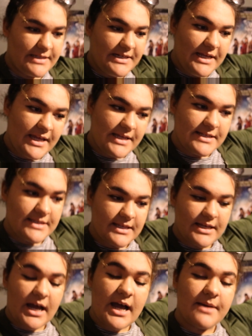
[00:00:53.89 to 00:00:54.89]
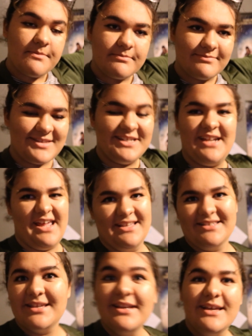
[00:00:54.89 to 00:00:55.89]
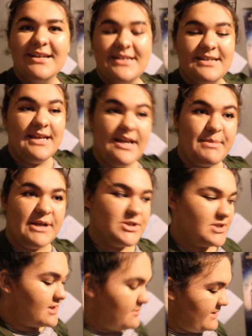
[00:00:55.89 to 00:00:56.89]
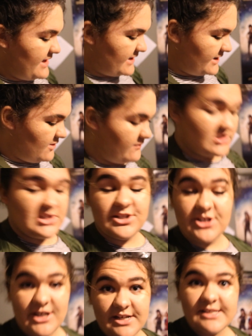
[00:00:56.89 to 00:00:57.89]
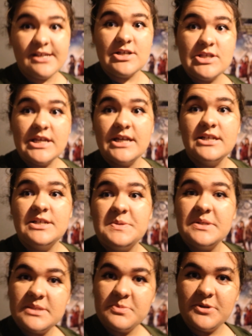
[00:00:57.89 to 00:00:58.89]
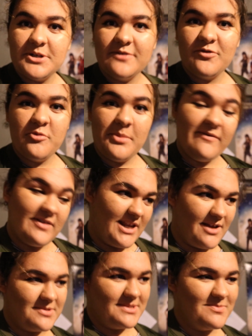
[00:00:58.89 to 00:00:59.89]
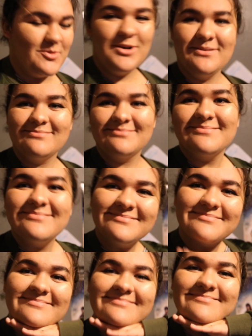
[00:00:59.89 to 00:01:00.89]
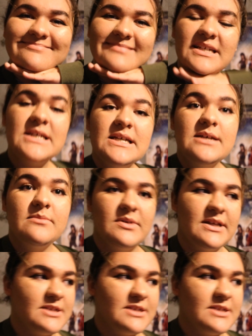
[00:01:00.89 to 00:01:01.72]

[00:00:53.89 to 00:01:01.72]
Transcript: today's I'm today's today I'm actually gonna be heading over to Shaina's house again to explore for my videos more. But